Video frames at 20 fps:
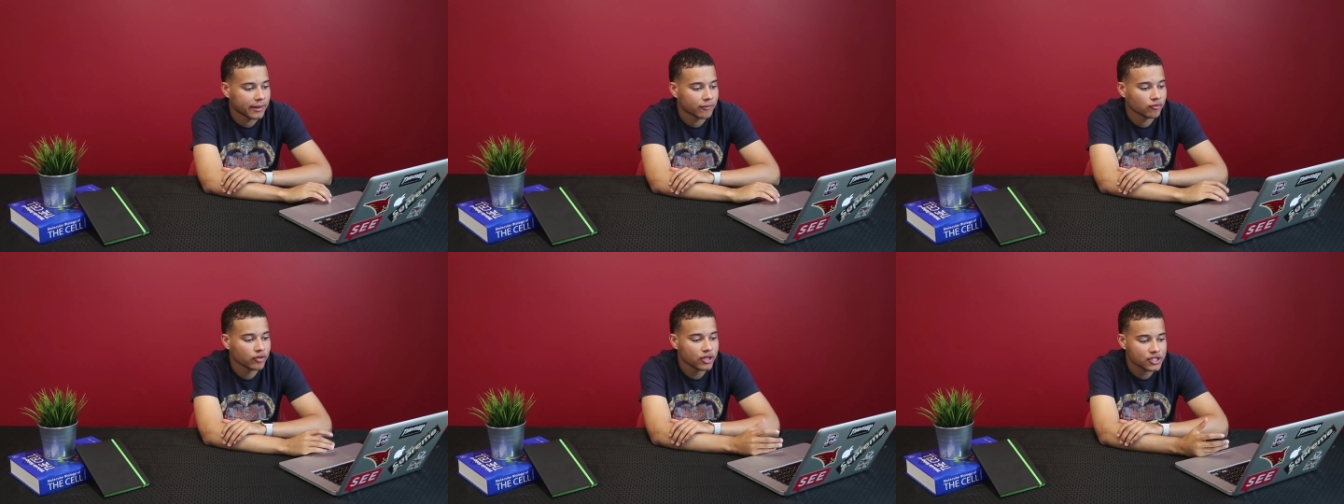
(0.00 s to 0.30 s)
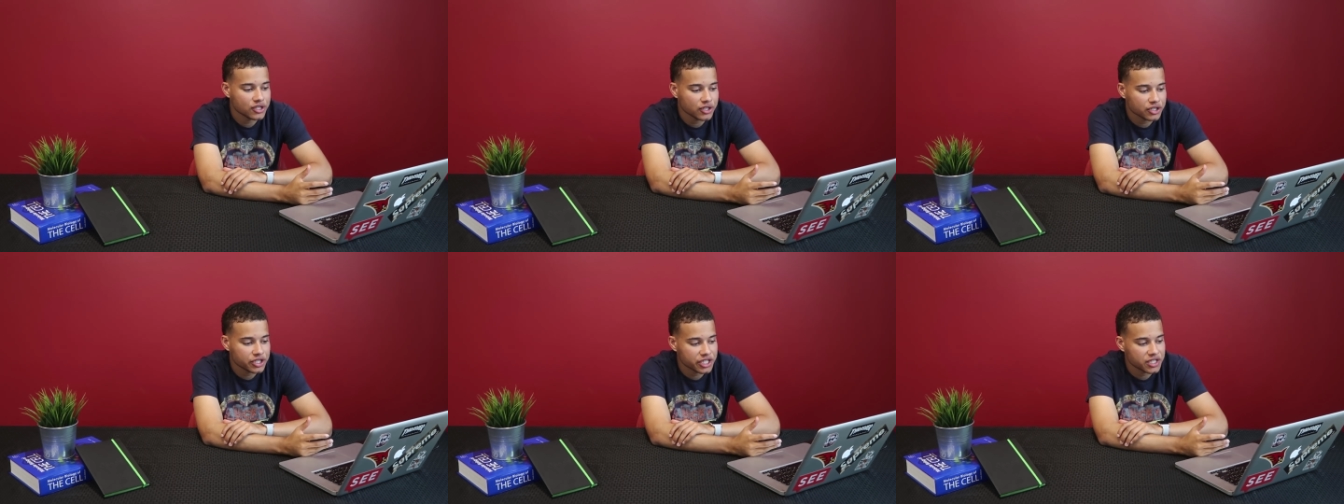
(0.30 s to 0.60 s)

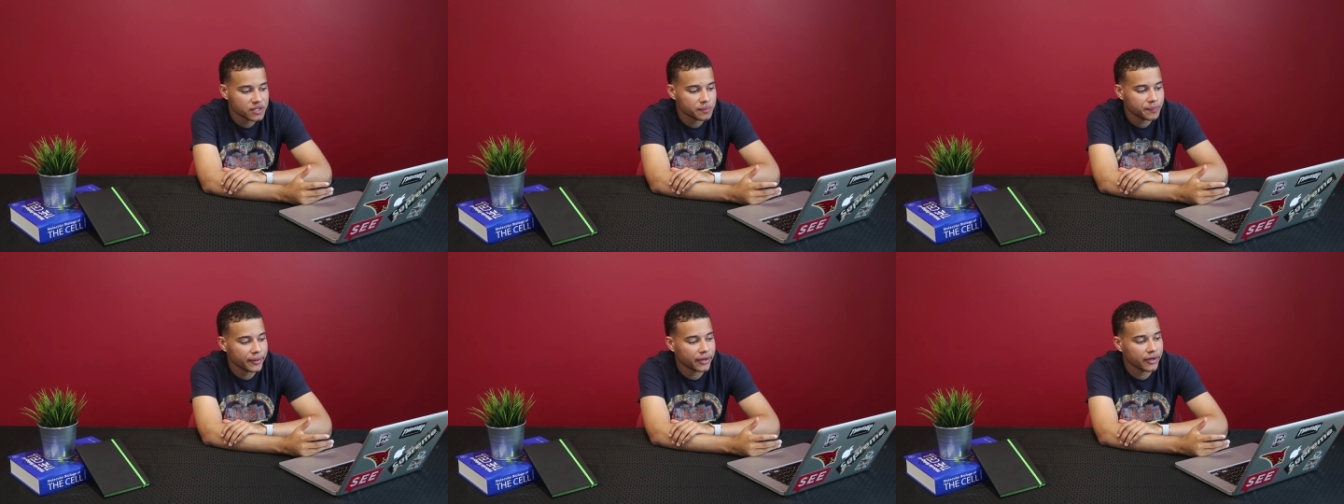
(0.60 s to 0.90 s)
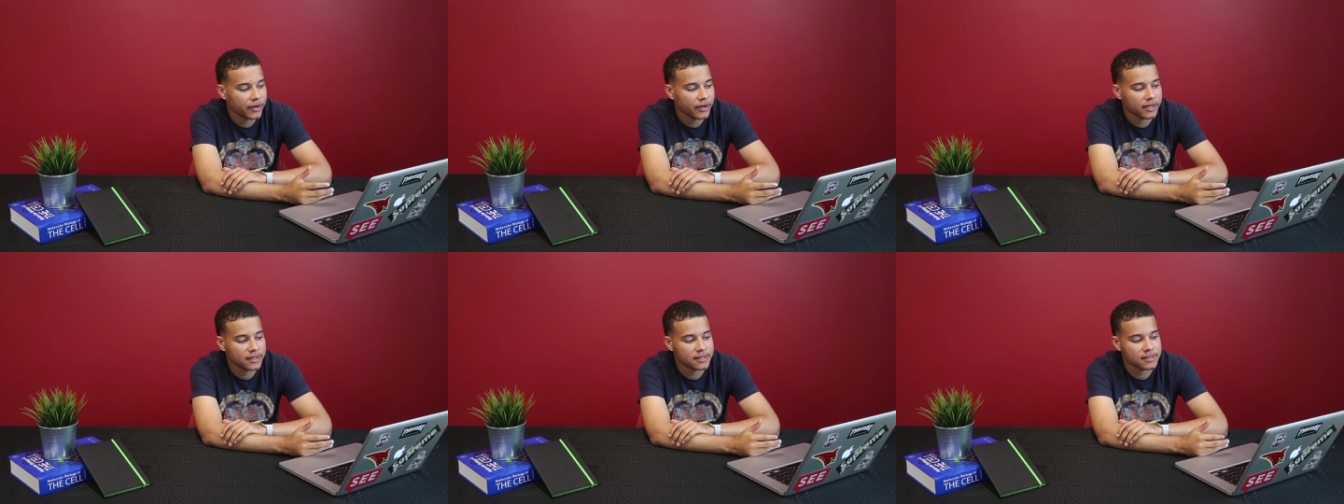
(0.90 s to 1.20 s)
research
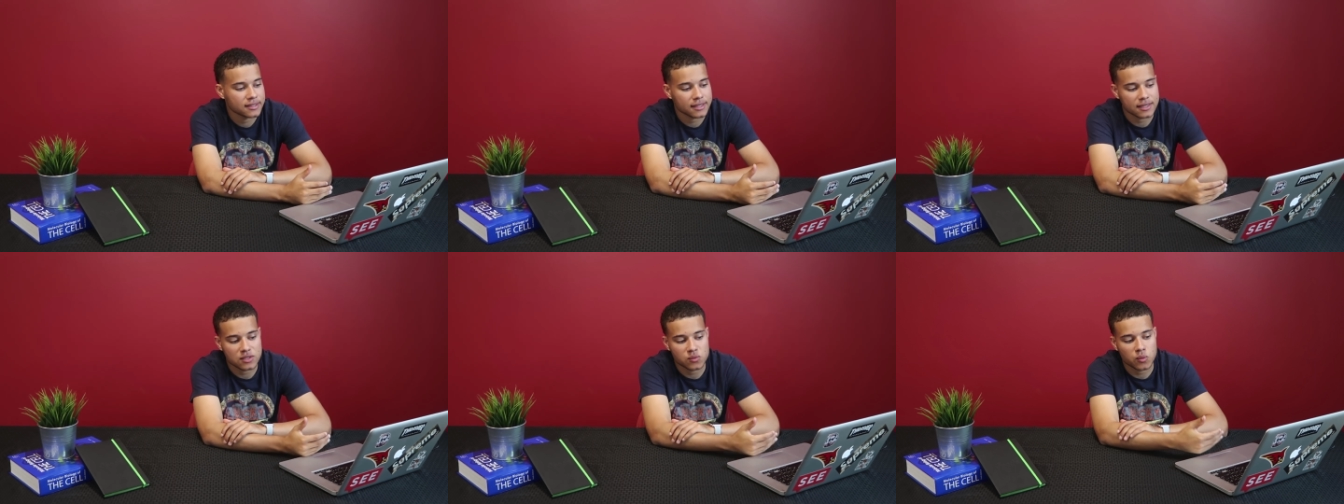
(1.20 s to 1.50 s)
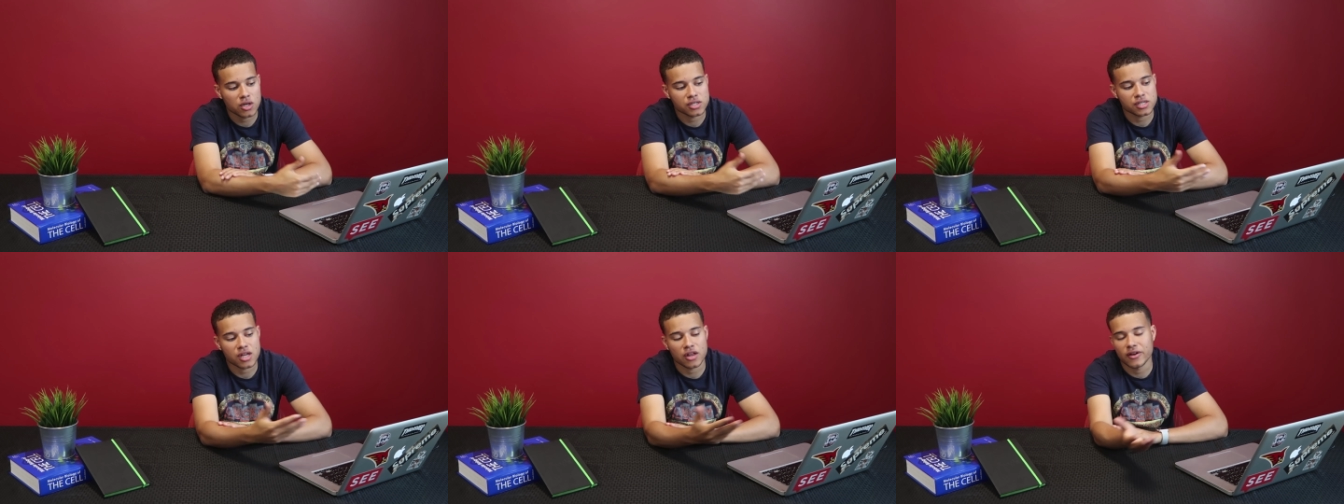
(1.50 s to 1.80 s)
experience, as
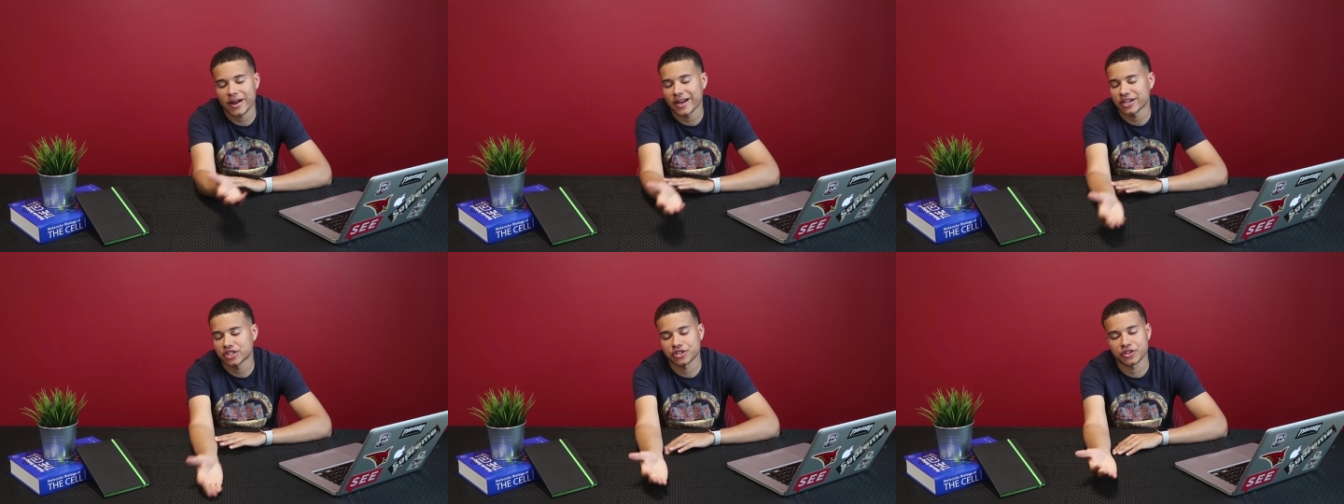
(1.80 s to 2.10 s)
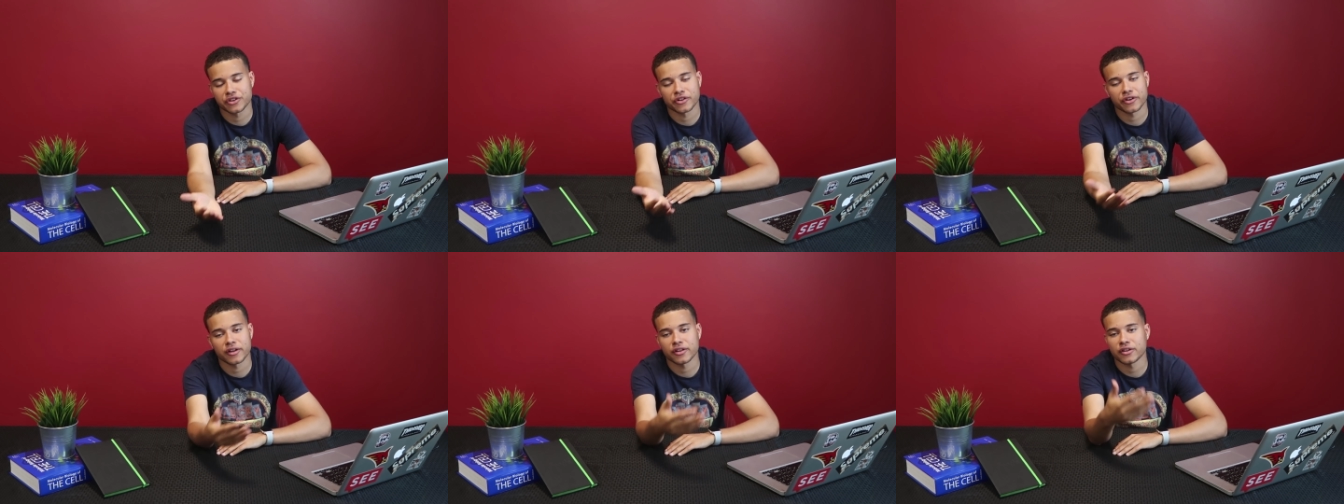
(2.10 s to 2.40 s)
well as other
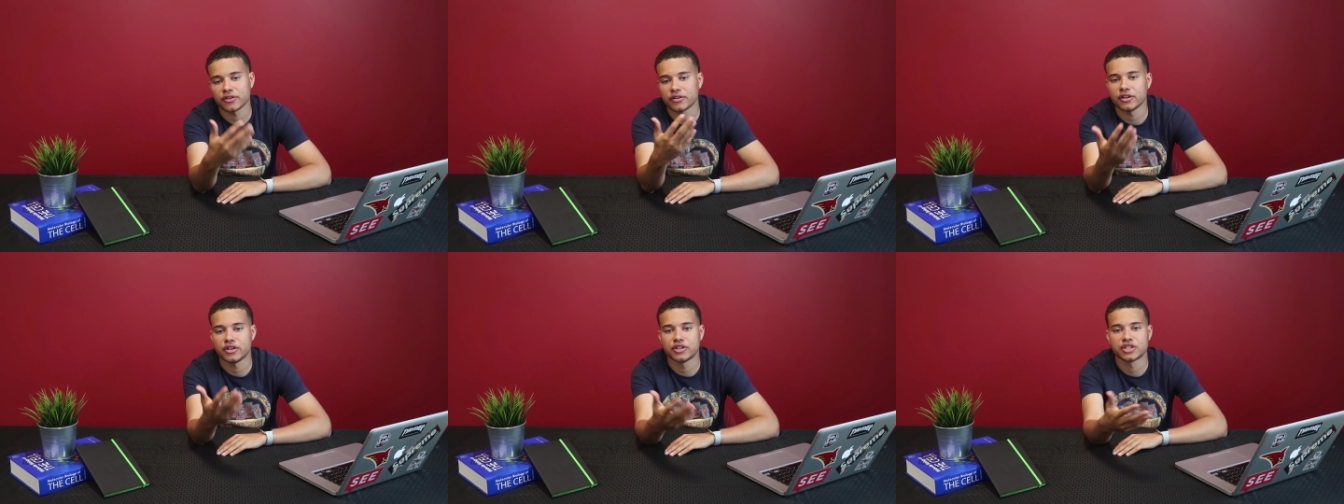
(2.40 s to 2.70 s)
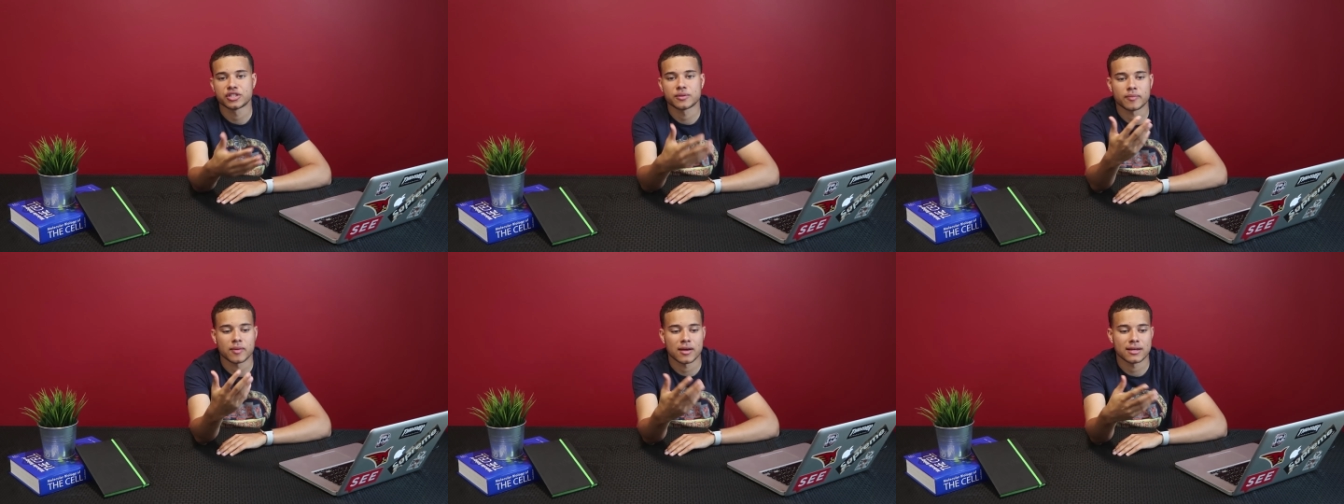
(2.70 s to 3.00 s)
extracurricular
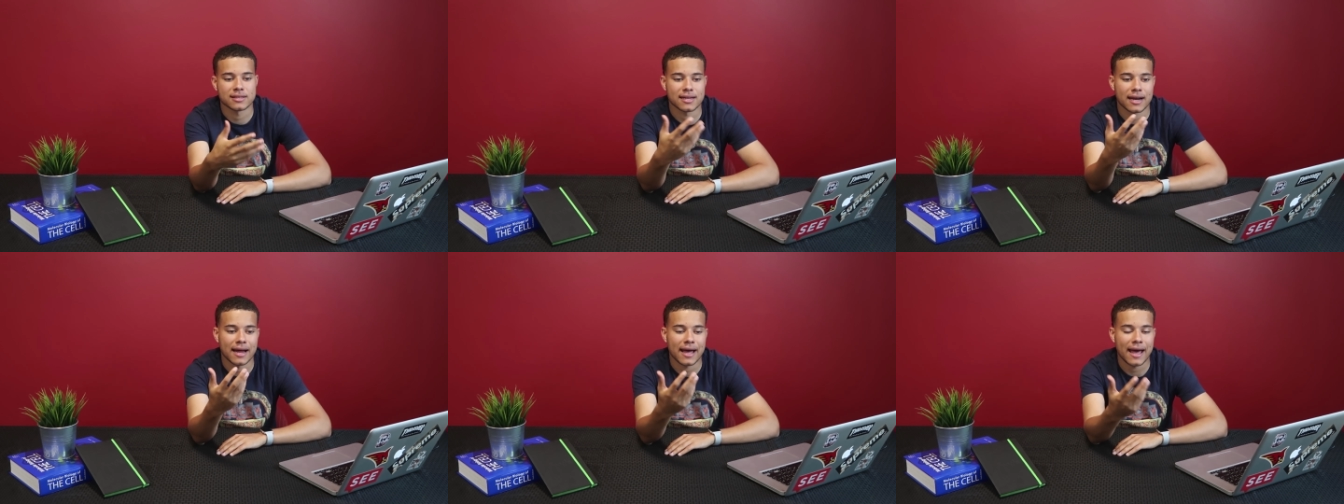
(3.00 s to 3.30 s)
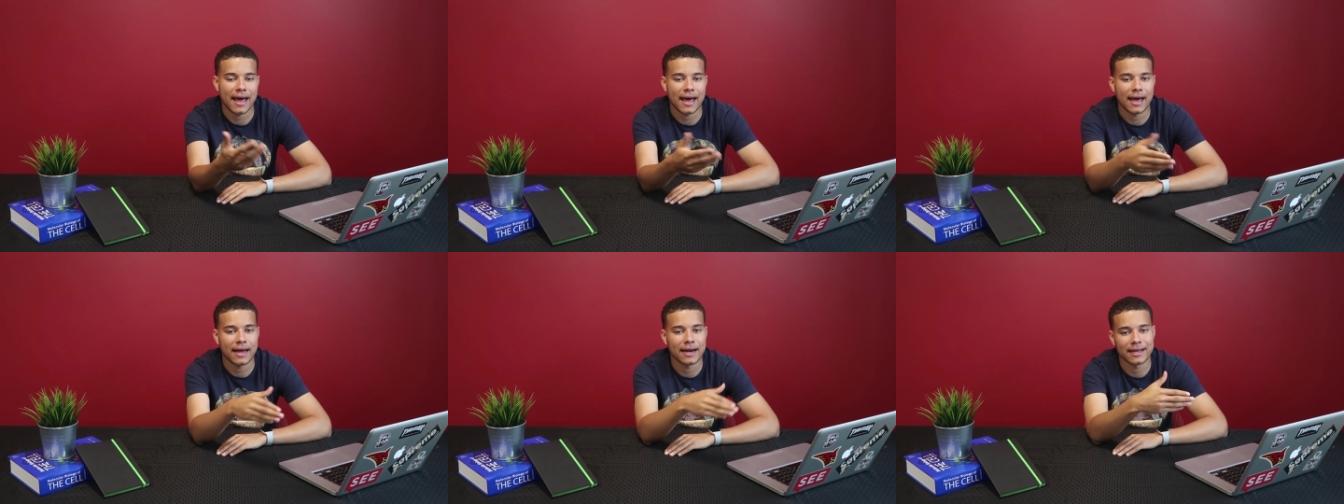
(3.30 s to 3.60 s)
leadership things that I
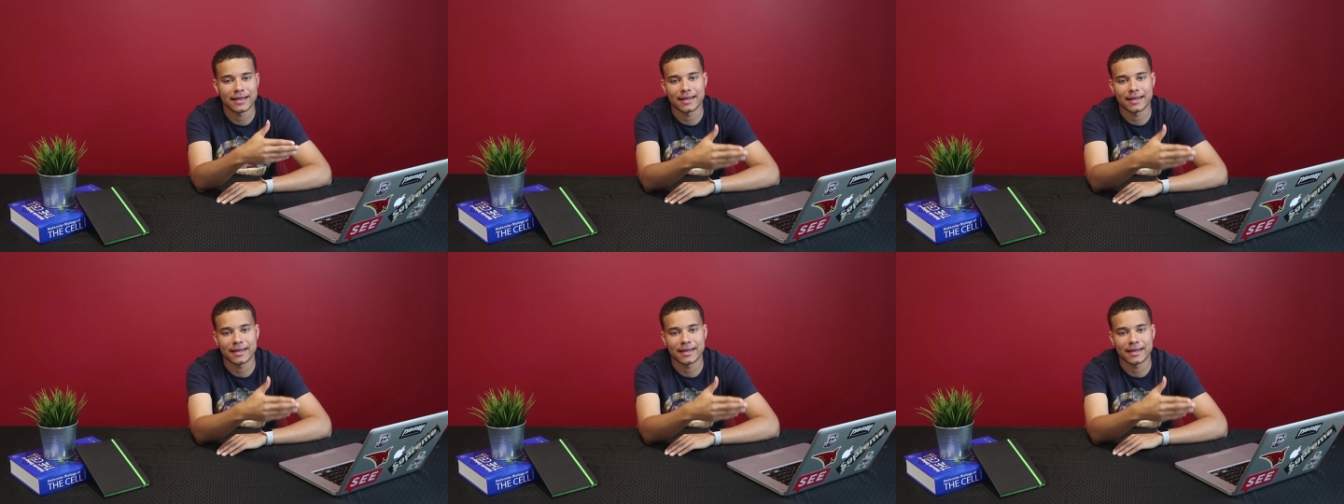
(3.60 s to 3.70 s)
had.